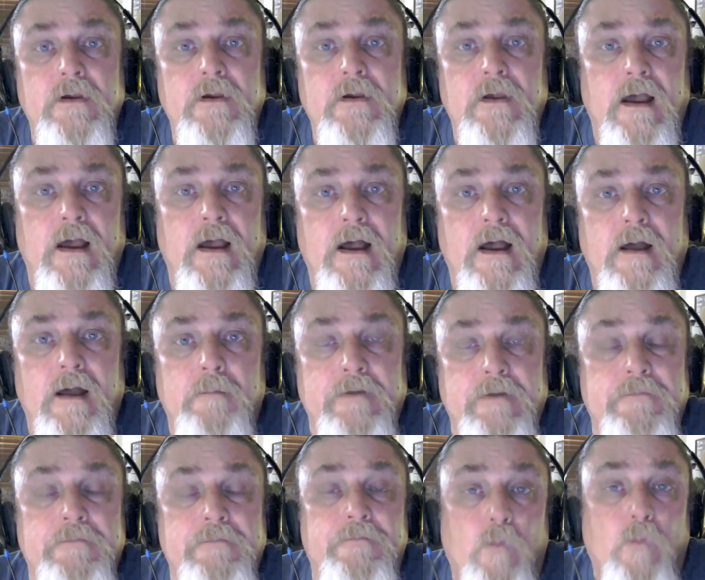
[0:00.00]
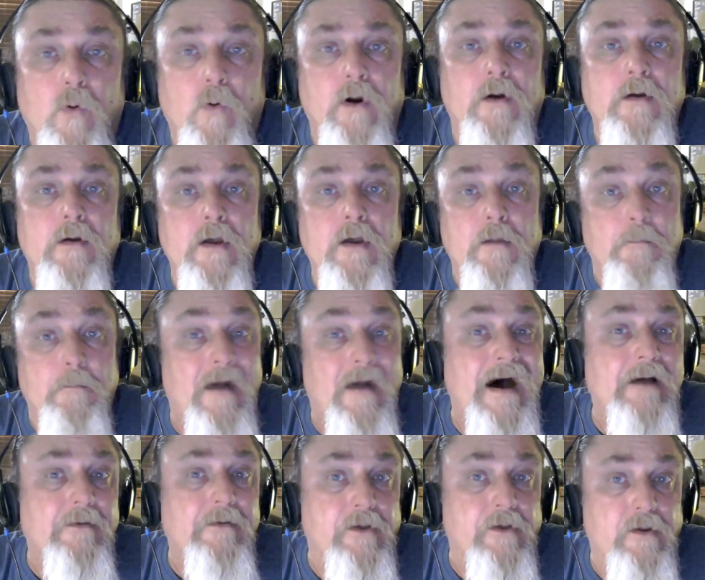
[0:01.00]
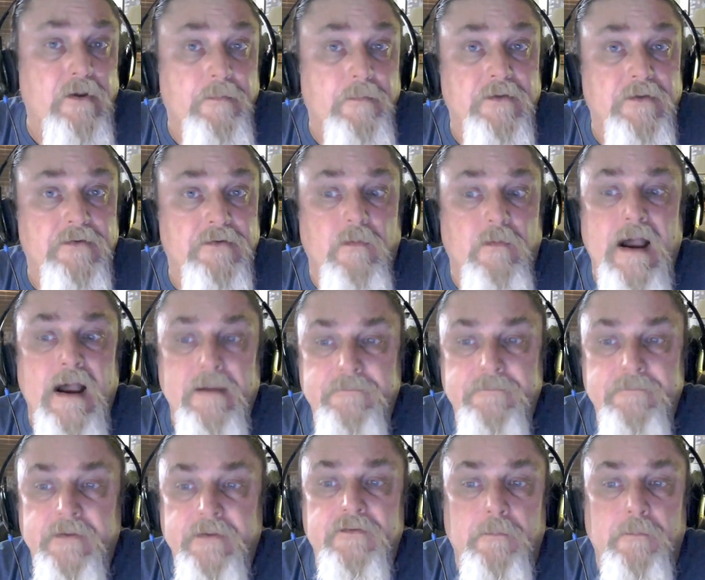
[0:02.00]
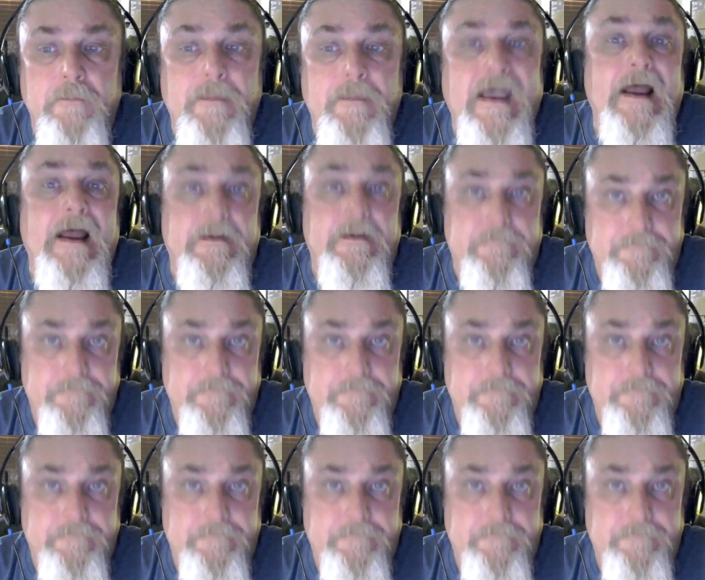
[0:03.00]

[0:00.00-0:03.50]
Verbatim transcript: uh, before modern humans arrived in Tibet.